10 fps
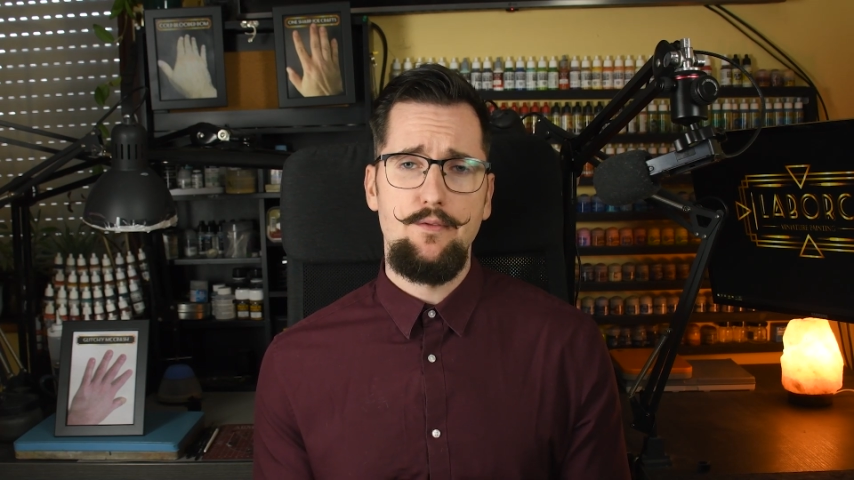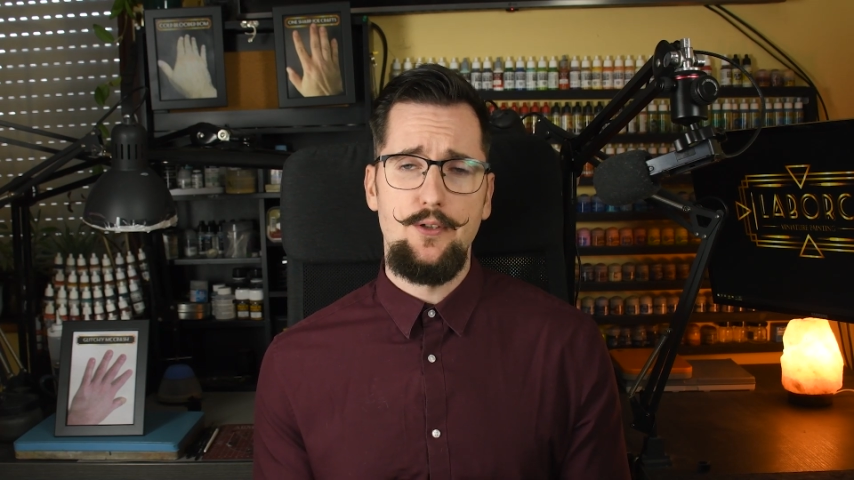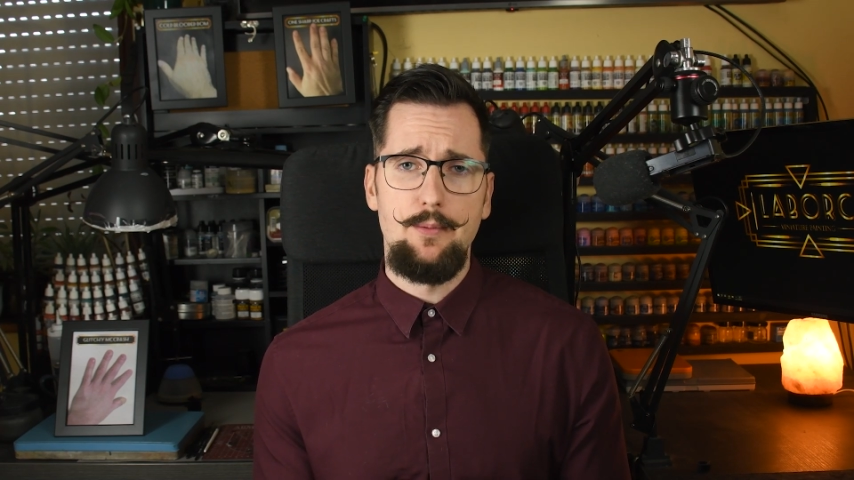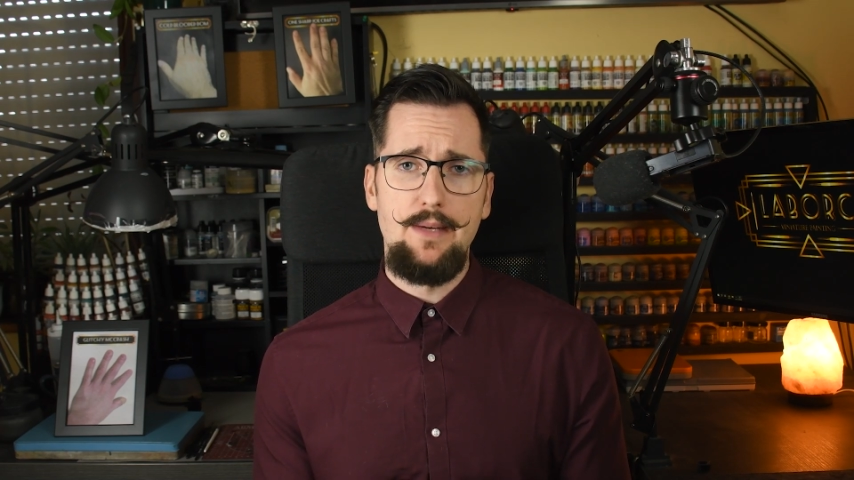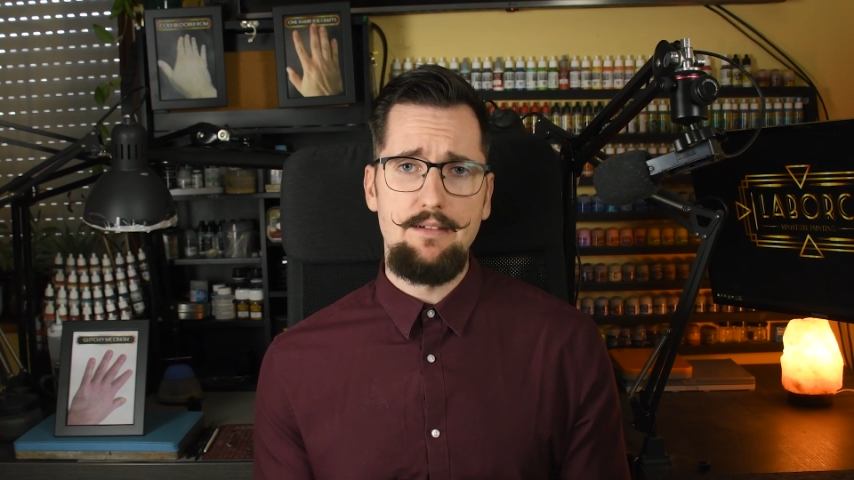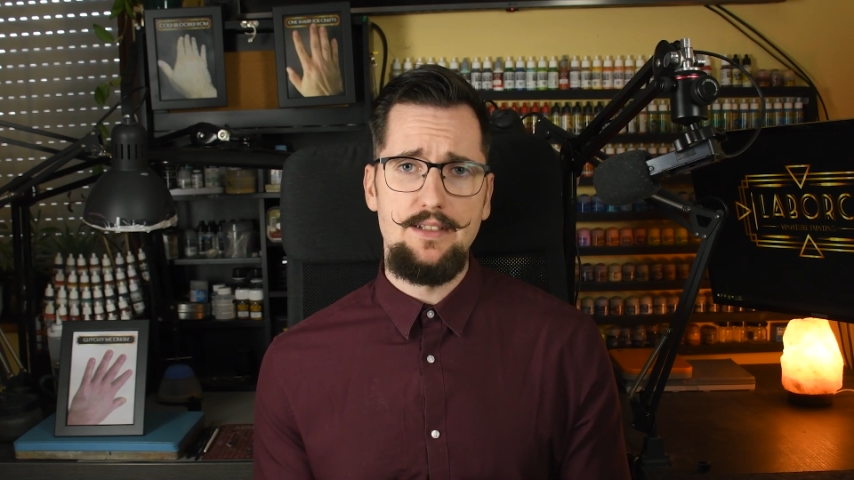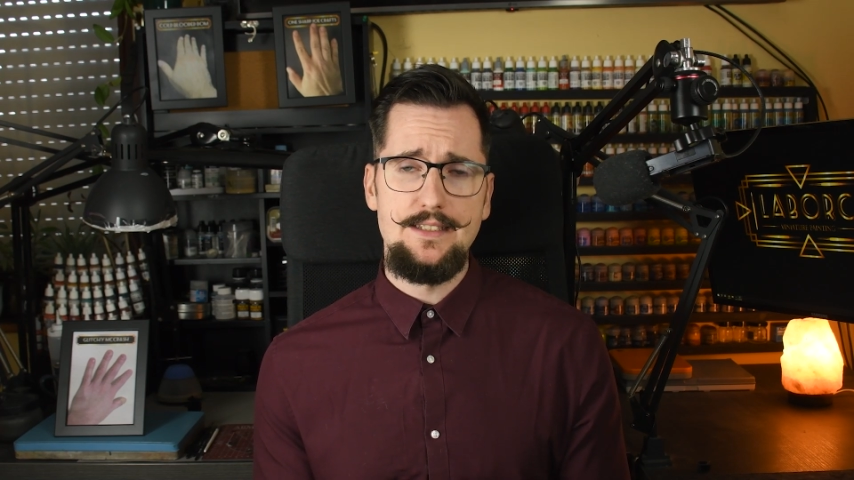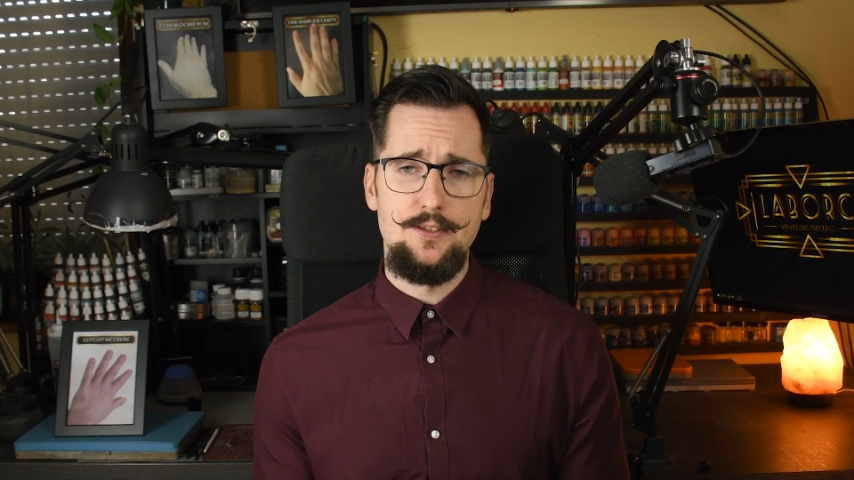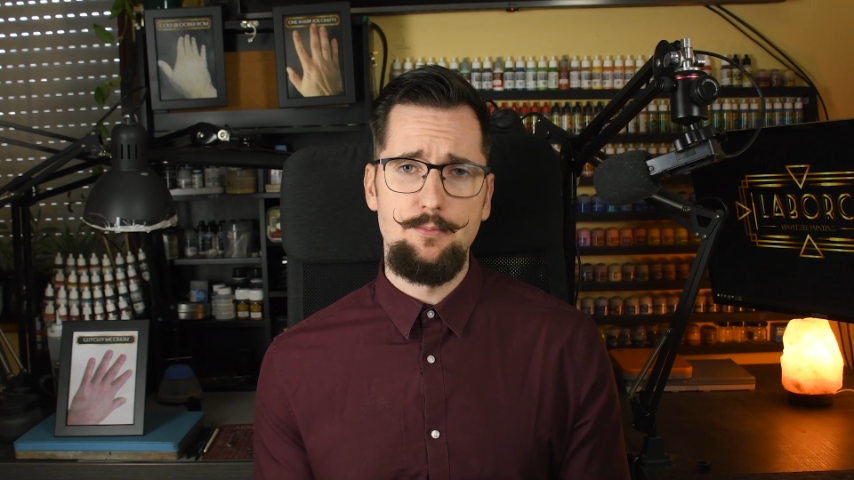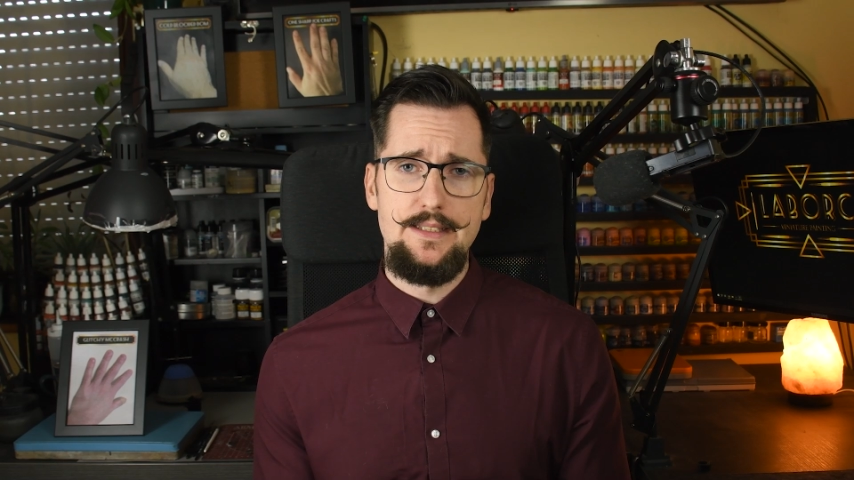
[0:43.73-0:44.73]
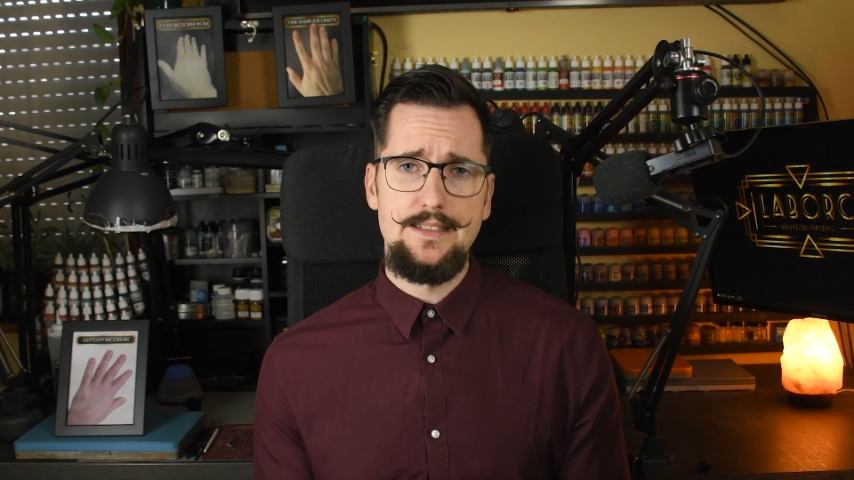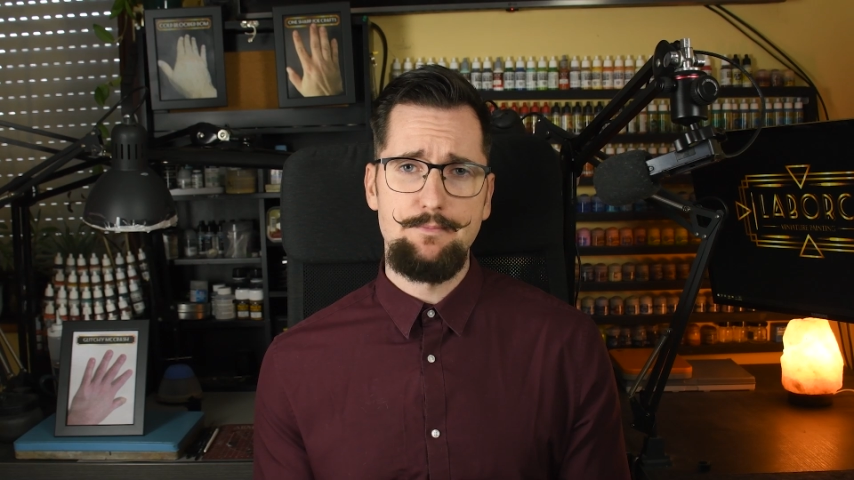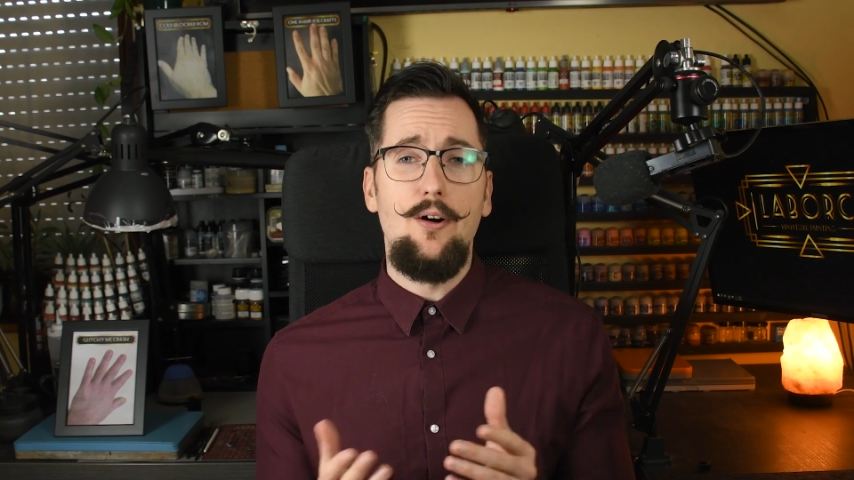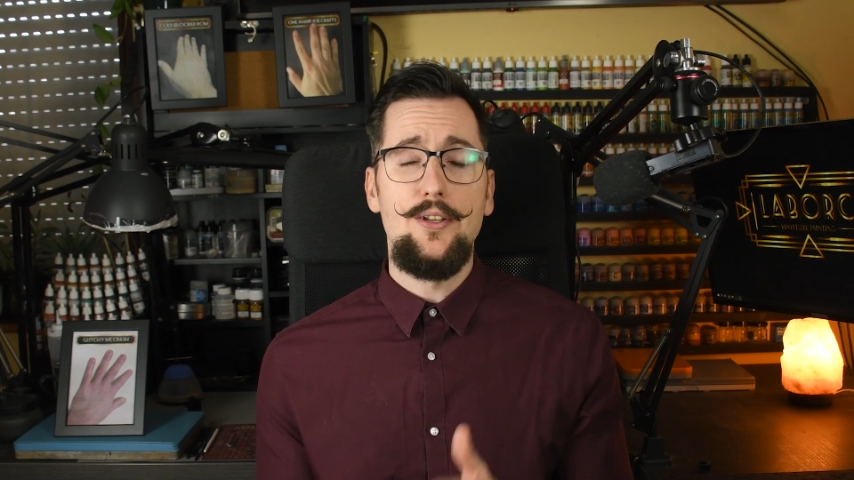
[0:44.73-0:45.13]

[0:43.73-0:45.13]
for Marvel Zombies.